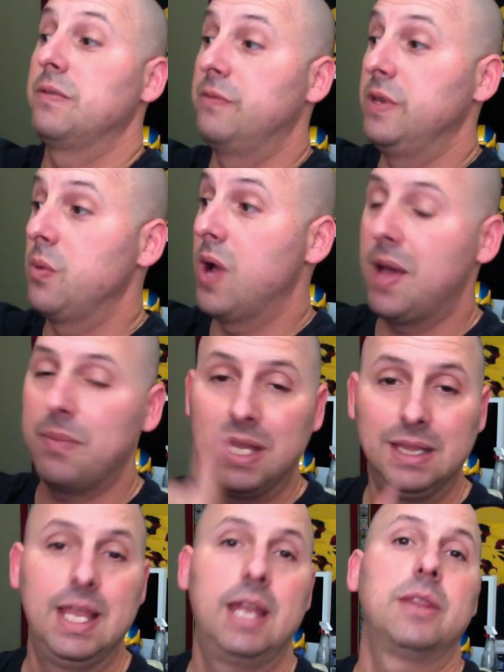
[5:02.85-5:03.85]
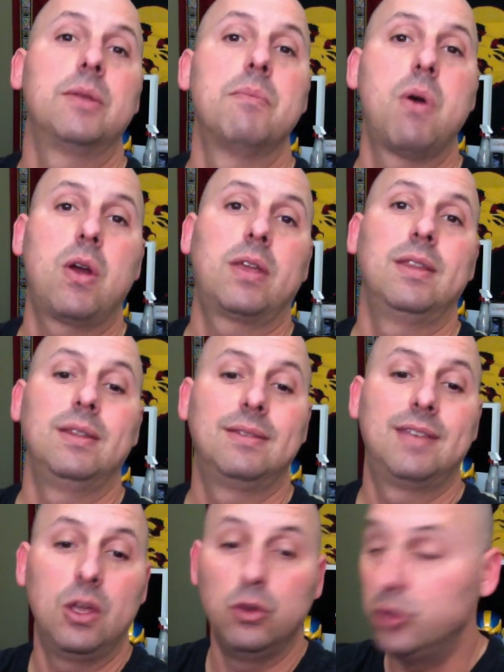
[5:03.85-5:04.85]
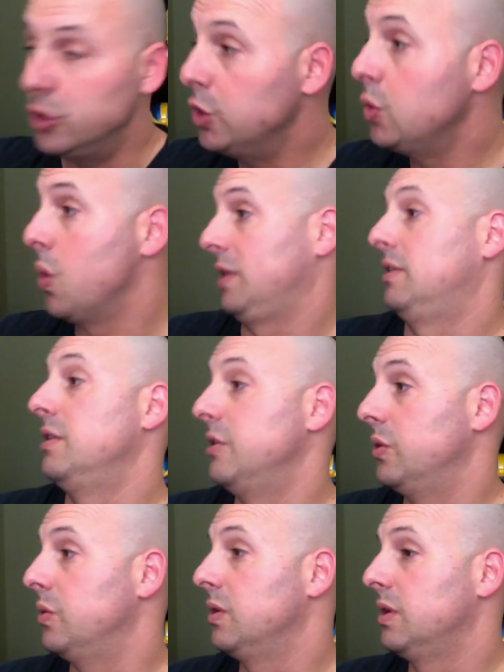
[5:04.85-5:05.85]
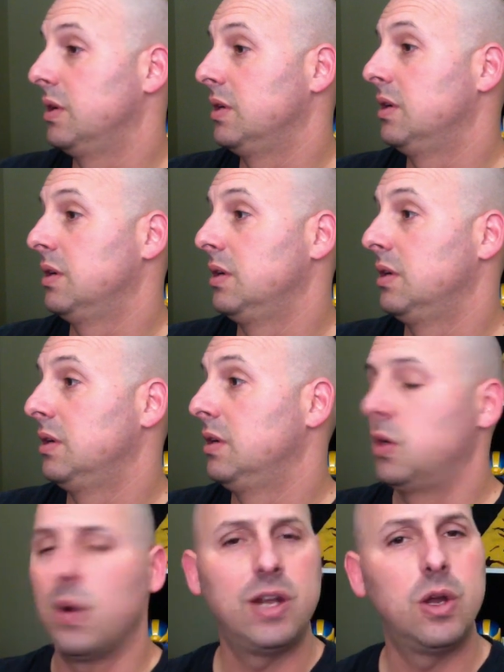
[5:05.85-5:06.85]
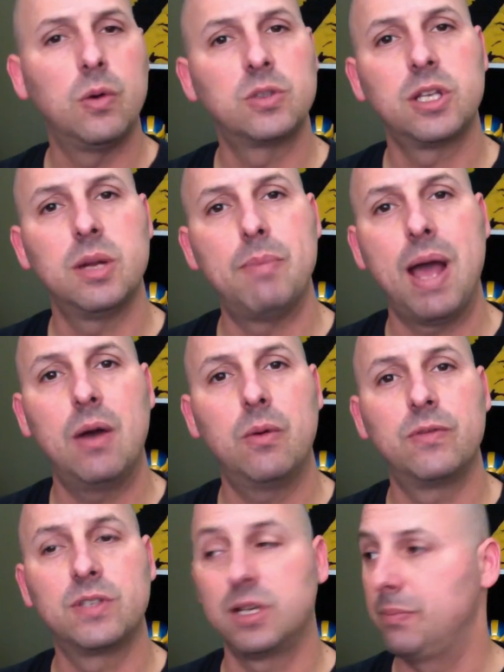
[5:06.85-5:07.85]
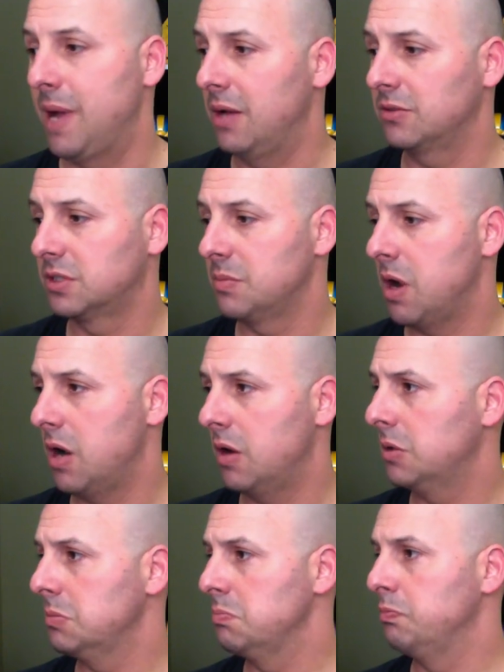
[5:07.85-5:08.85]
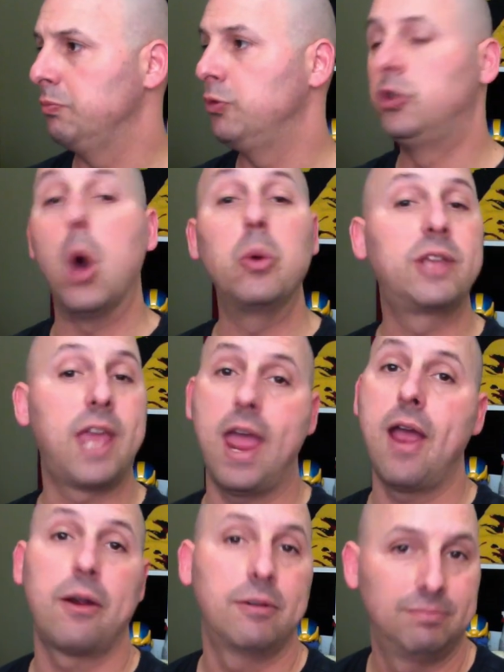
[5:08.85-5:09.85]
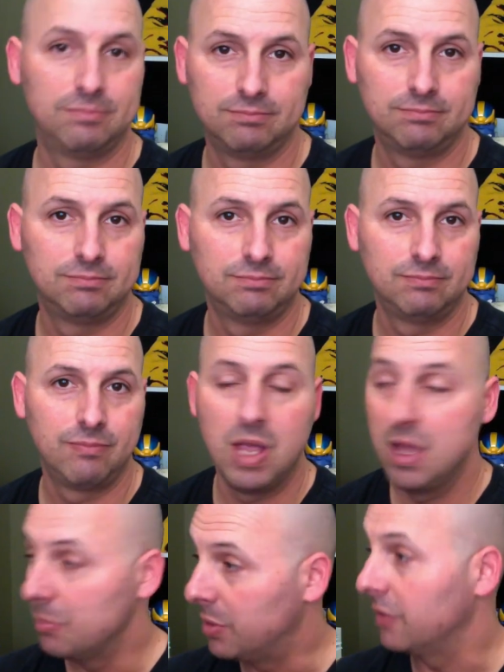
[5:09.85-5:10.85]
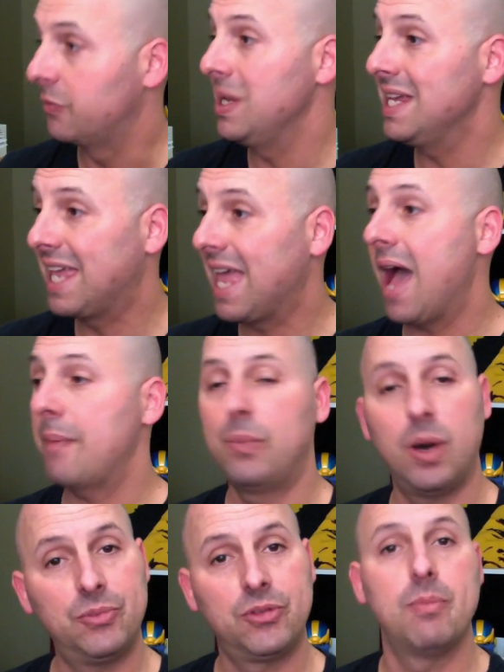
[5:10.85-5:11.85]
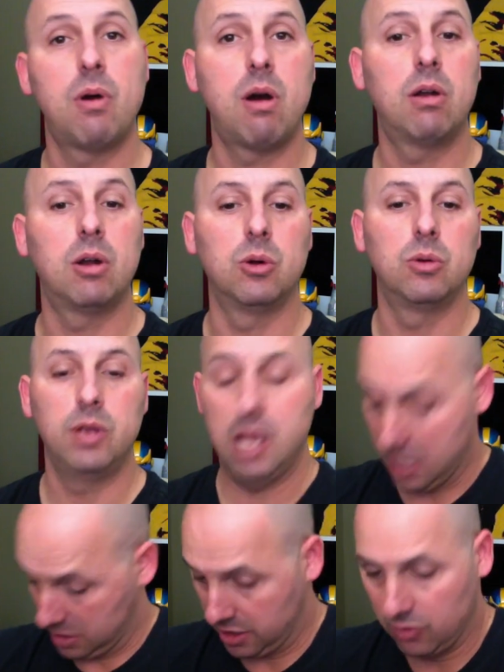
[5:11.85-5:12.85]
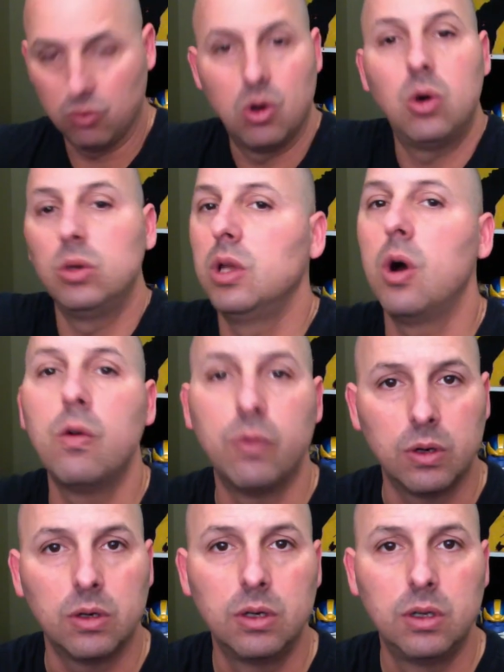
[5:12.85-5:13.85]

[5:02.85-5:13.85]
the VWAP and letting the market tell you what to do. Do I know it's going to bounce tomorrow? Don't care. But if we gap up tomorrow and then roll over,